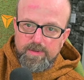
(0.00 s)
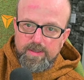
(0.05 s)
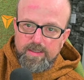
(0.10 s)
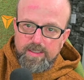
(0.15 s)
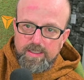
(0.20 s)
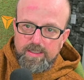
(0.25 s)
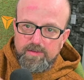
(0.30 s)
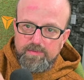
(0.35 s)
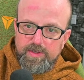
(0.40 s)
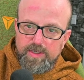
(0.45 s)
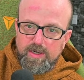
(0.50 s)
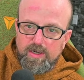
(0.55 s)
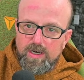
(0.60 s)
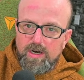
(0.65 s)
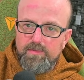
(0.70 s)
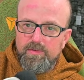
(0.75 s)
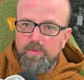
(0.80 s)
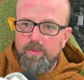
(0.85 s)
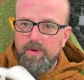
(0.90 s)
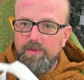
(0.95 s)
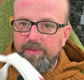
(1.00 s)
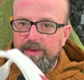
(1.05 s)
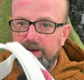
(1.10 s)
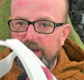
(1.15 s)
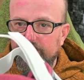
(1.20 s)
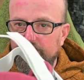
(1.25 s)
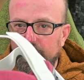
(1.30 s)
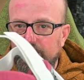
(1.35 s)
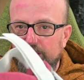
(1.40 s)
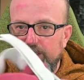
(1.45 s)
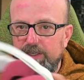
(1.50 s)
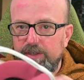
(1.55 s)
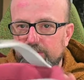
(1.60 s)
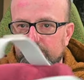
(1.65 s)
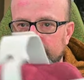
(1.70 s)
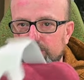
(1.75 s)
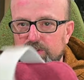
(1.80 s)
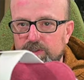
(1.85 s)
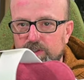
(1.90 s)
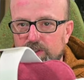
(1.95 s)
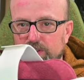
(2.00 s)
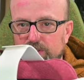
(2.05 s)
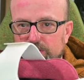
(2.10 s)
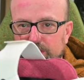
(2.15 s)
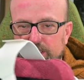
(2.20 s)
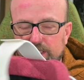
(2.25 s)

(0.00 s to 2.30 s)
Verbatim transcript: like the VR cover one that I've got here installed.